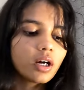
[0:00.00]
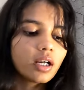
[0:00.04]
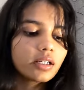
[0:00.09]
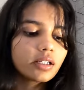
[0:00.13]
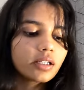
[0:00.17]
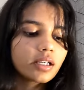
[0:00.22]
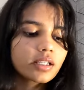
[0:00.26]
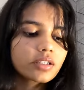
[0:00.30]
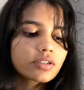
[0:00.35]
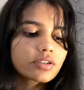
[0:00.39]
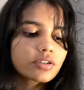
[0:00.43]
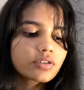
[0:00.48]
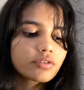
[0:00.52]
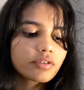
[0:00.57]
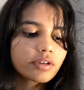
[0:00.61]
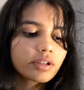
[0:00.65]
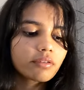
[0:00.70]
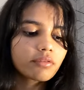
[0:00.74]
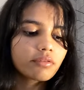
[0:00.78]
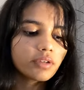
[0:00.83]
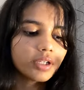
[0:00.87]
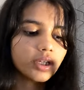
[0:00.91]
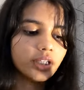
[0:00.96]
not
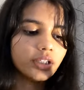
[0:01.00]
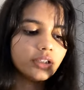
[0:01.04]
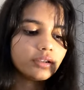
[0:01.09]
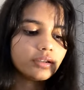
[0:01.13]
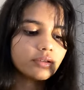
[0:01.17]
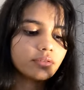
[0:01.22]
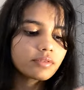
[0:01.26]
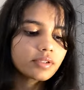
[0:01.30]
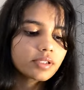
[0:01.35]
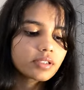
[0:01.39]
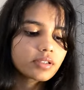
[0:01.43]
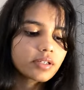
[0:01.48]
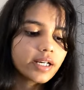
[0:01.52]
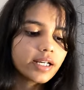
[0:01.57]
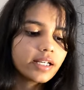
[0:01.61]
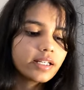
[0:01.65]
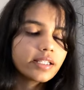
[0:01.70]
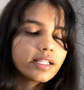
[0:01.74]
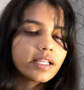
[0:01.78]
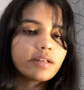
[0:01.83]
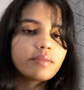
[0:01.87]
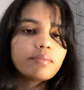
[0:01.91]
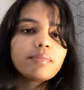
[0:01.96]
considering heater with
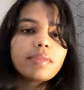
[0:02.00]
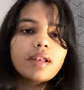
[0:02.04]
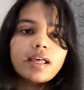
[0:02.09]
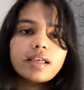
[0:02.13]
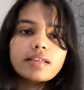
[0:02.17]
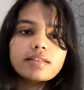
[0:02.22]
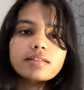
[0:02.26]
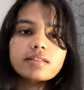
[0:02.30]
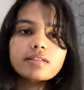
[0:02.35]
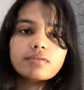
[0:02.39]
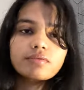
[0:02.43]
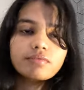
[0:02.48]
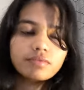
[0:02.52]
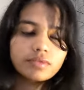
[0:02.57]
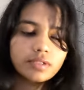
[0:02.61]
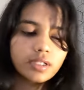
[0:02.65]
rent then plus